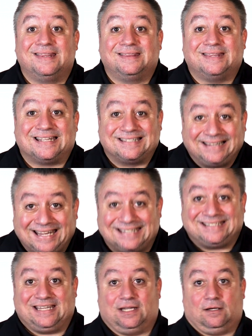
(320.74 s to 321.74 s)
That's
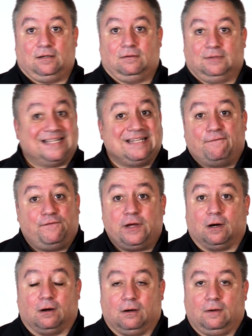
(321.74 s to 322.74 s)
lazy. That's not
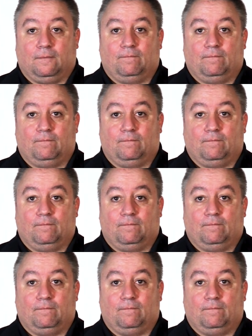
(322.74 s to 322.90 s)
fear.